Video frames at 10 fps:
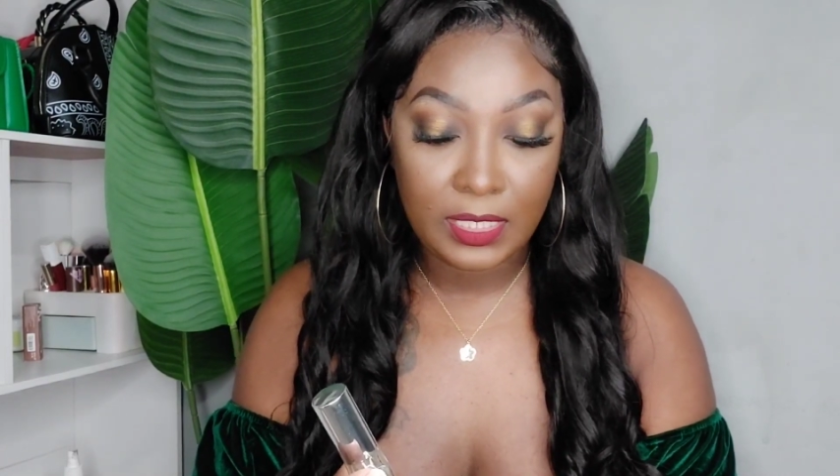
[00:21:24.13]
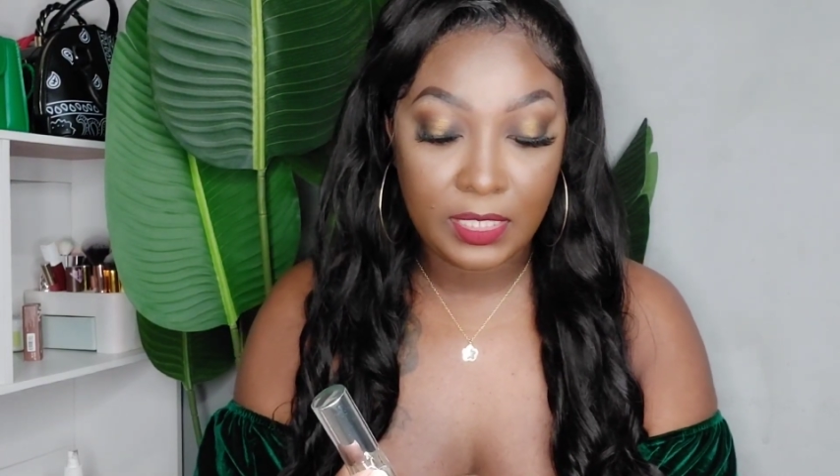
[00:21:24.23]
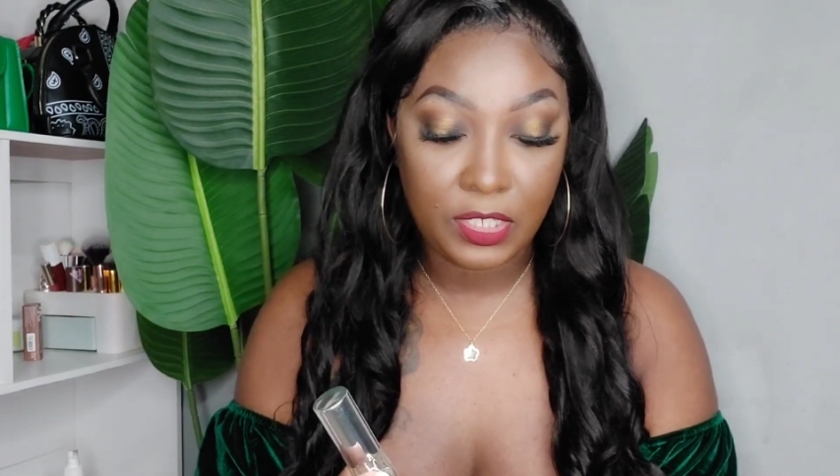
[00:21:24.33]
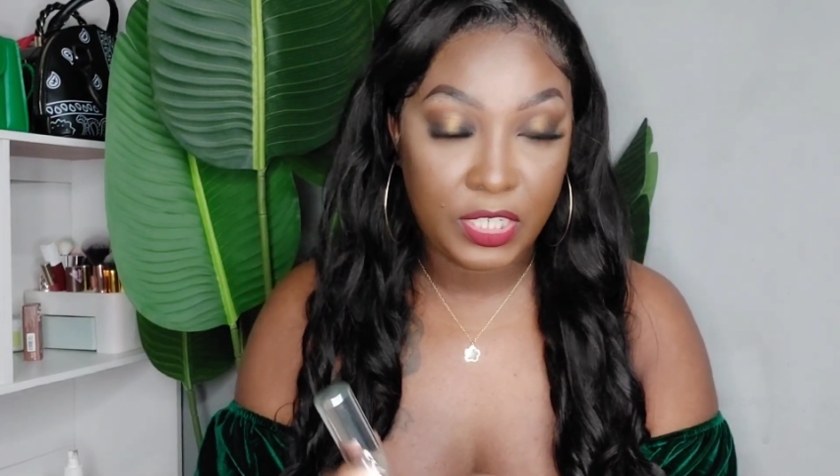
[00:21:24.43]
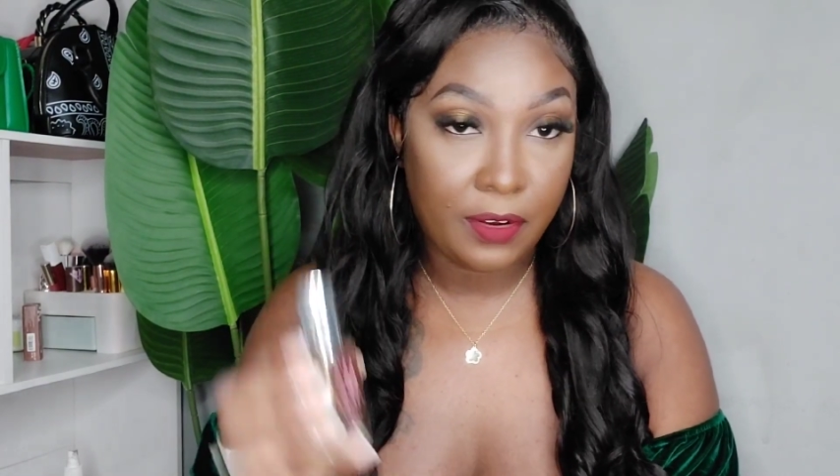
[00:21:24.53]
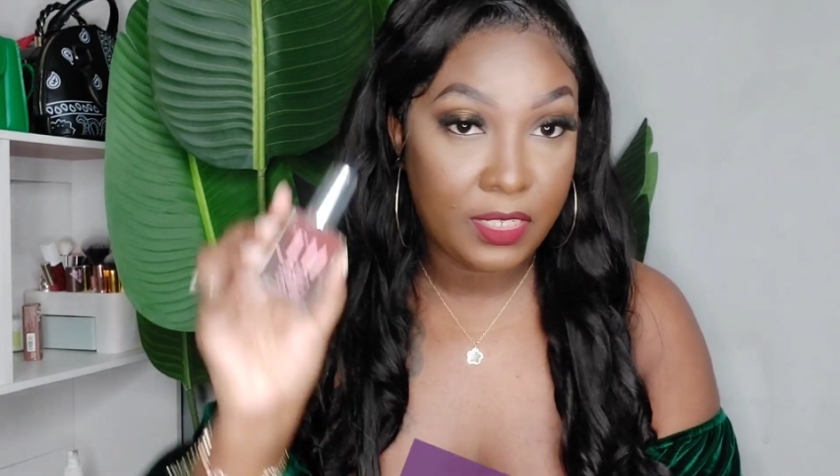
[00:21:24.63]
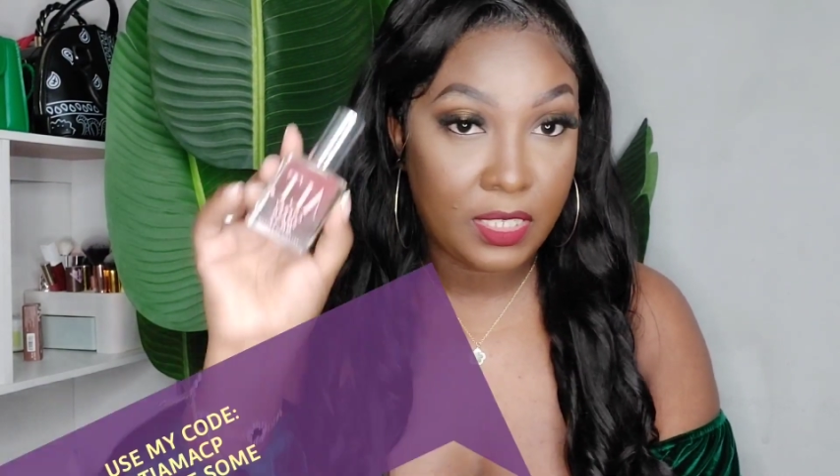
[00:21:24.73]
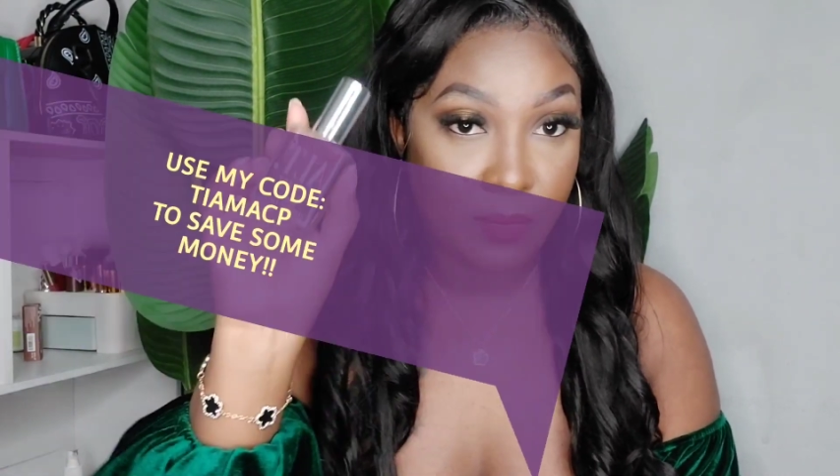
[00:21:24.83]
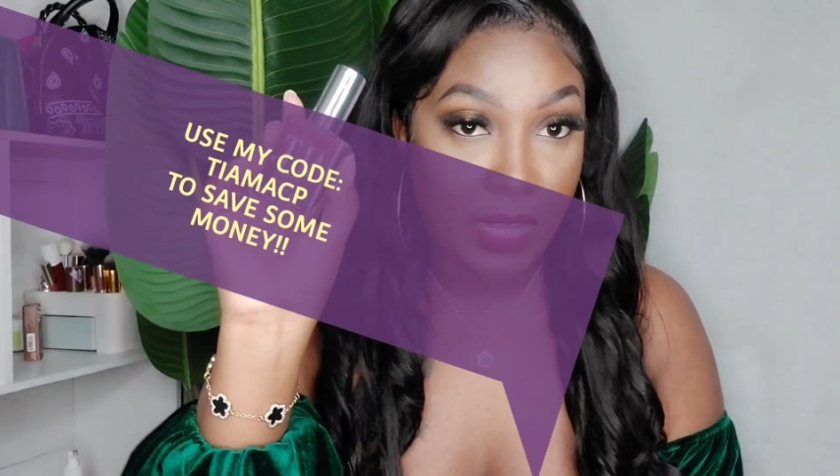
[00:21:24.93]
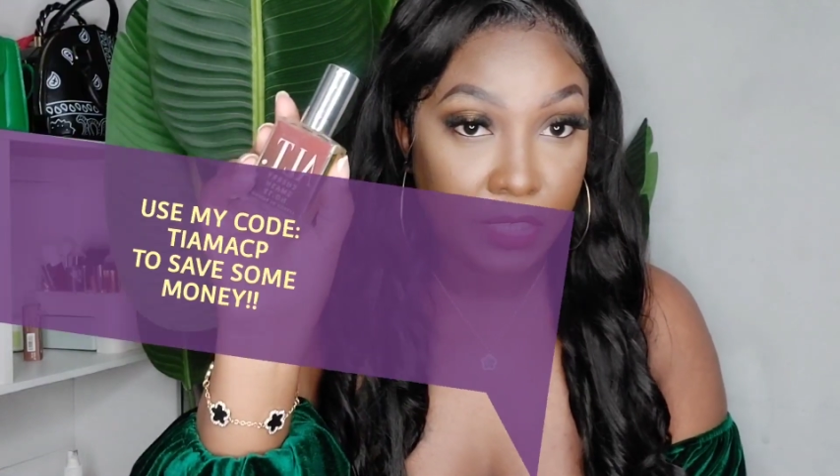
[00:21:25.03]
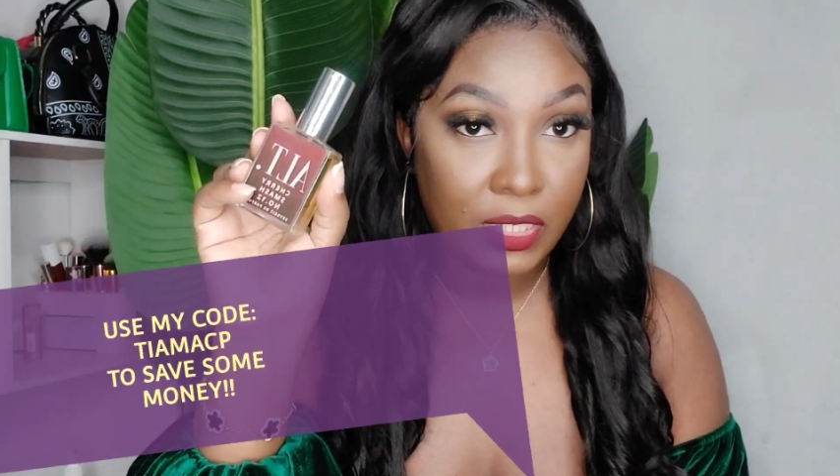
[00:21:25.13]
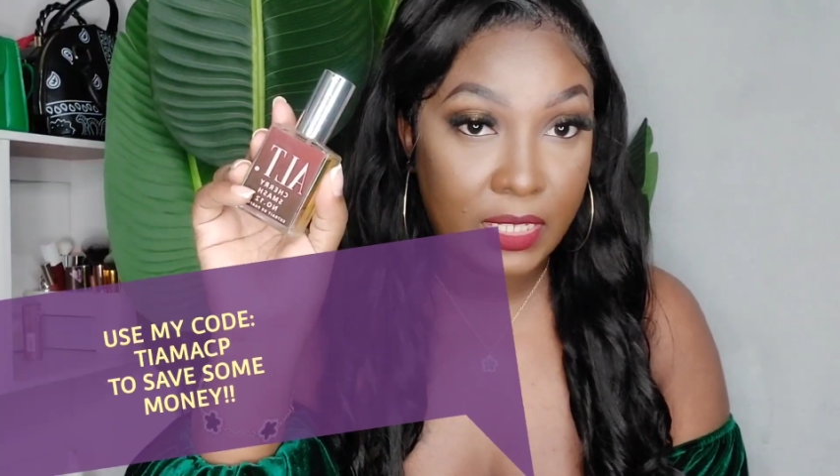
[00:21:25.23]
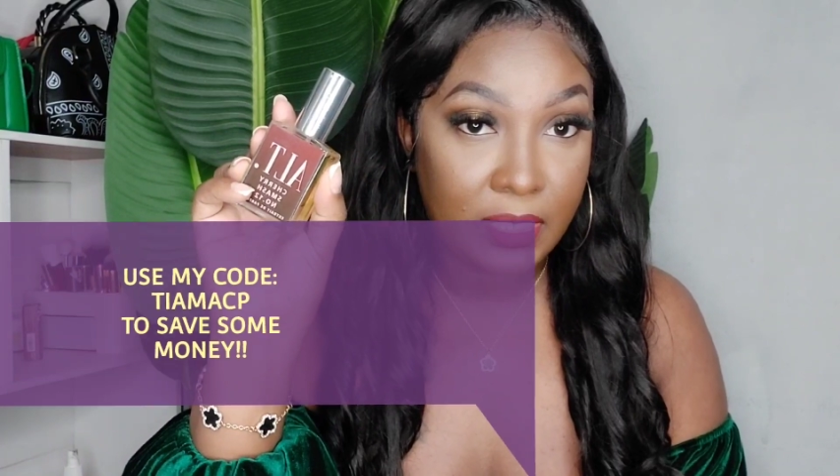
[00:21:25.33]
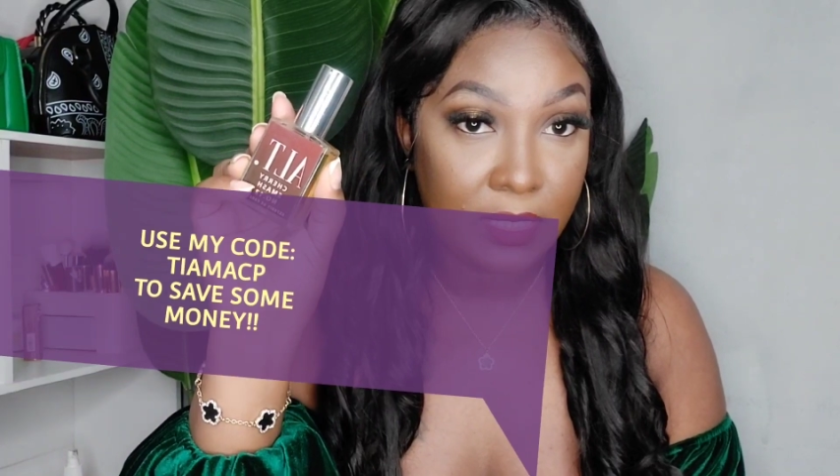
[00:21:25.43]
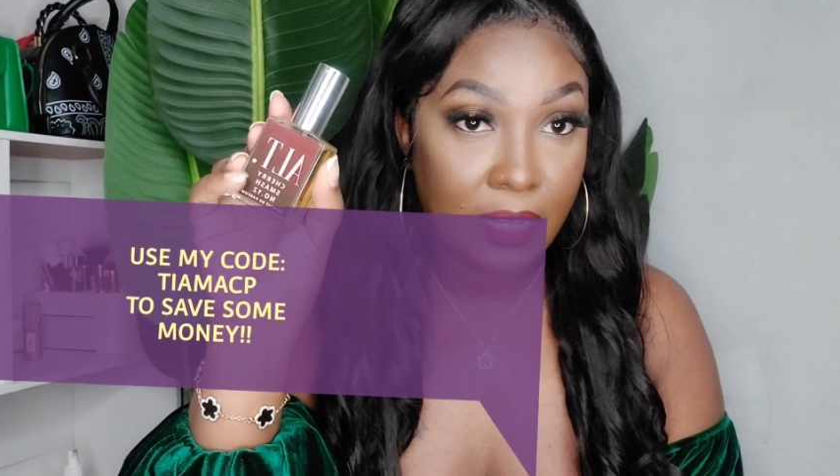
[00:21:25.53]
It's a Cherry Smash.
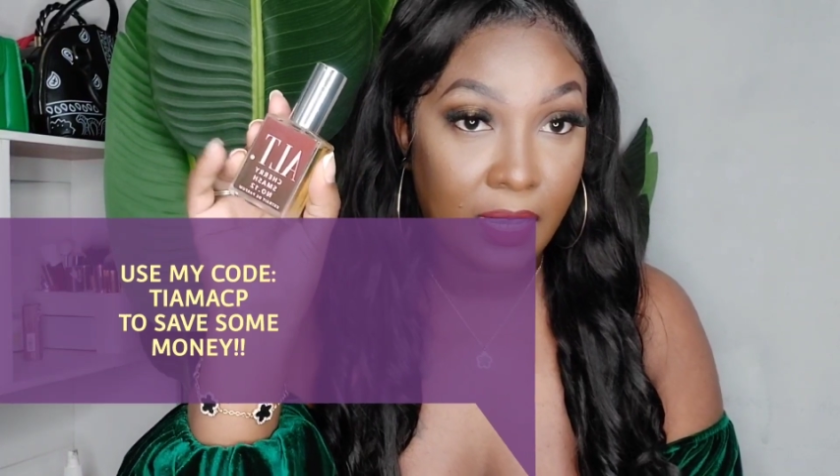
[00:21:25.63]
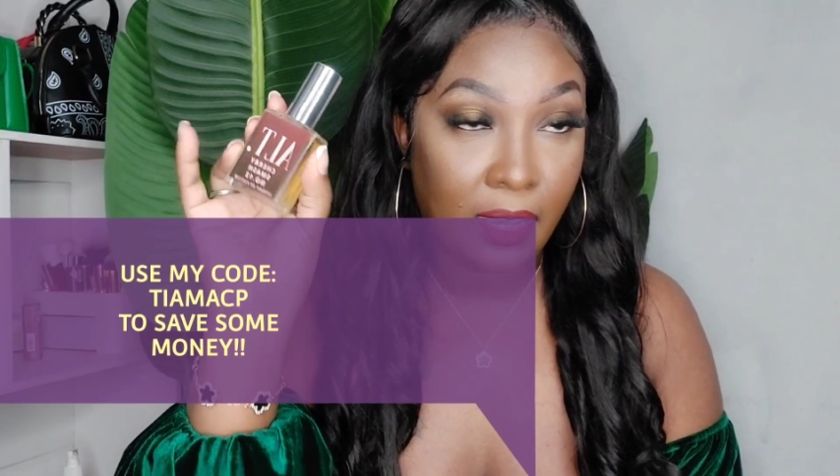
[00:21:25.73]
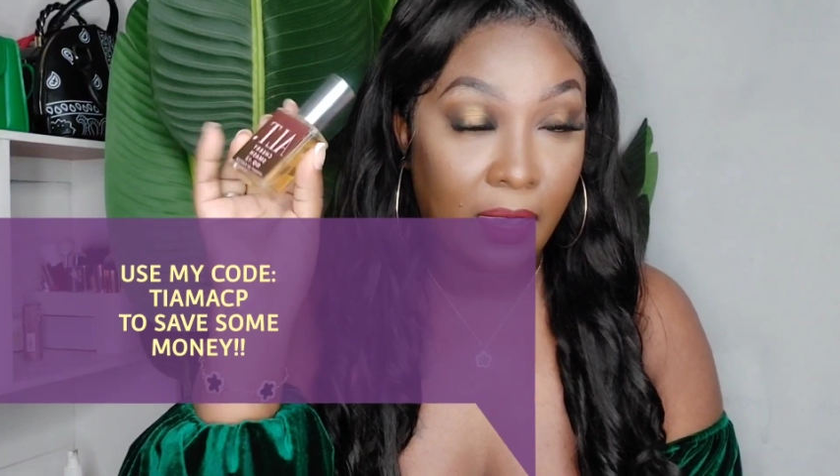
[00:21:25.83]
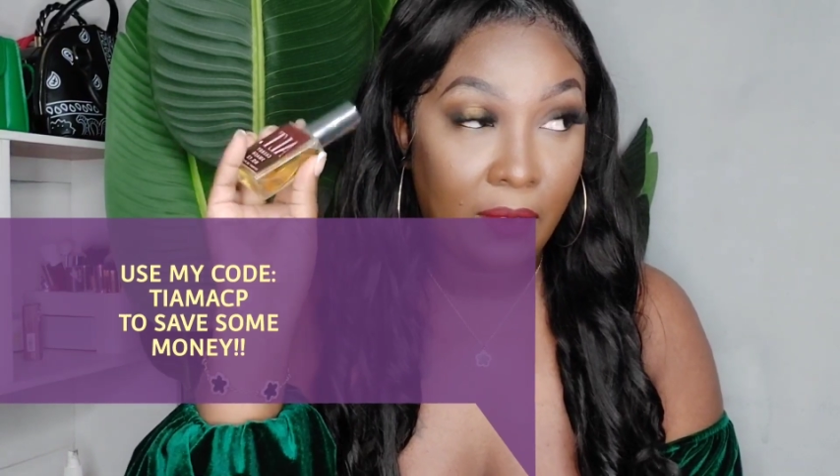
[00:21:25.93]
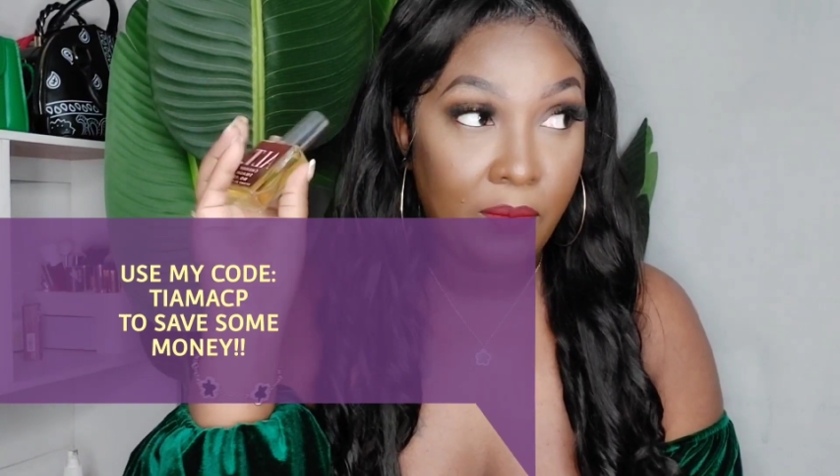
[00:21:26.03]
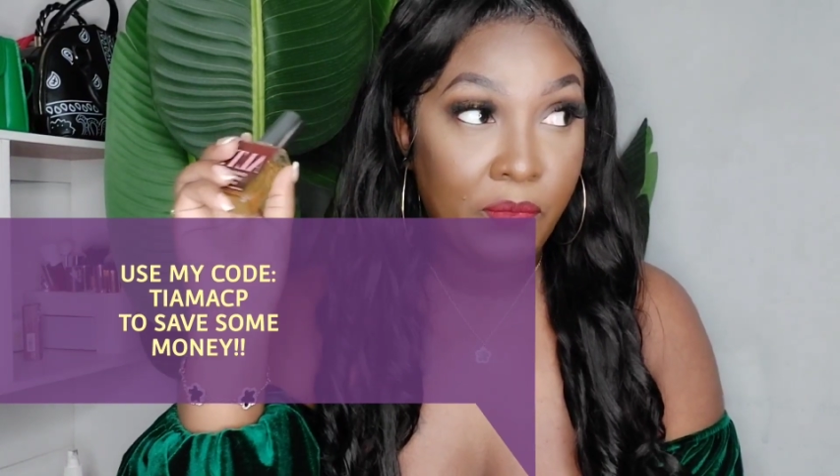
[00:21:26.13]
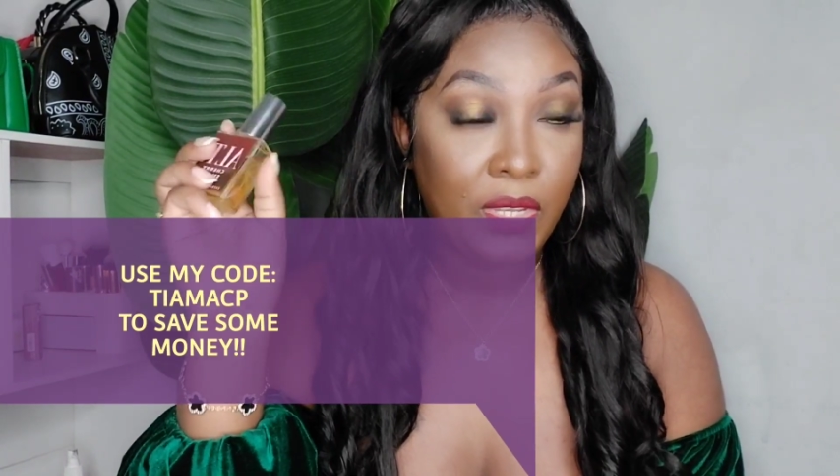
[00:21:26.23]
It's a